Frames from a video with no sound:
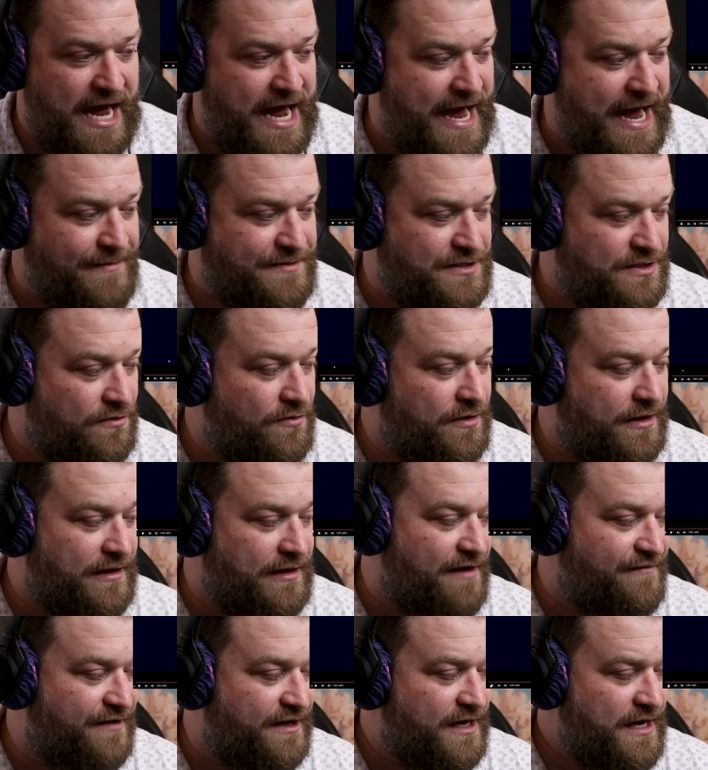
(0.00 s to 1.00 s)
I absolutely
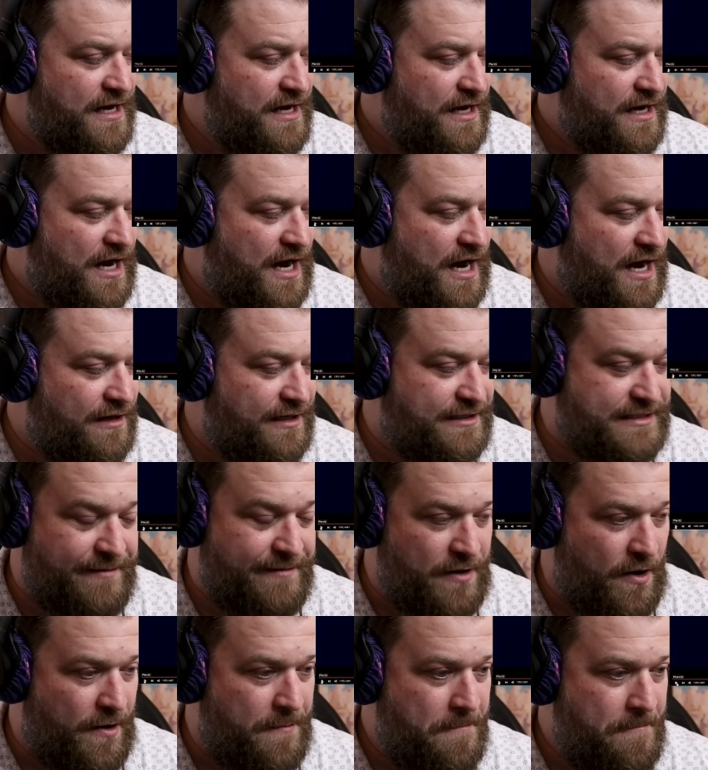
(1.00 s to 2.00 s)
love it. Uh, let's
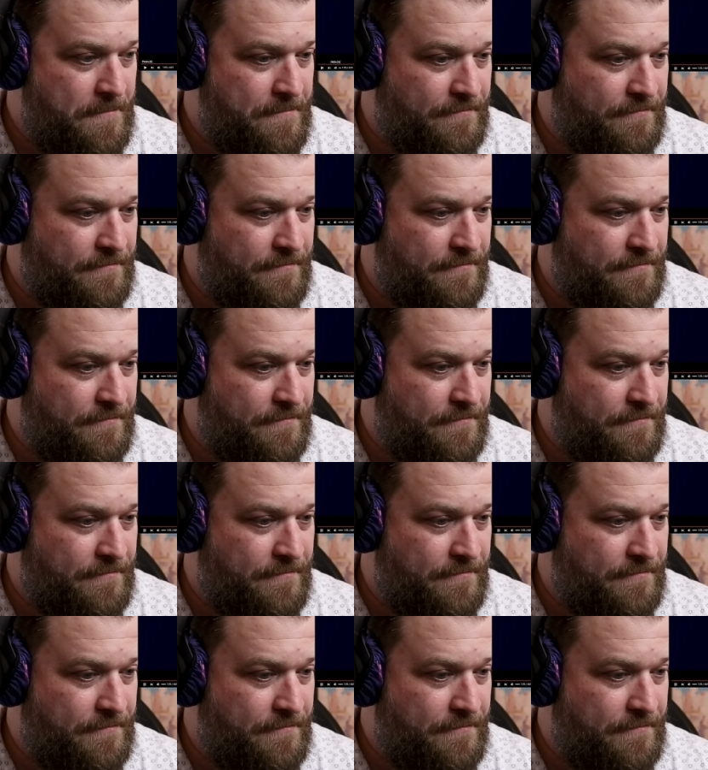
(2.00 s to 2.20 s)
keep going.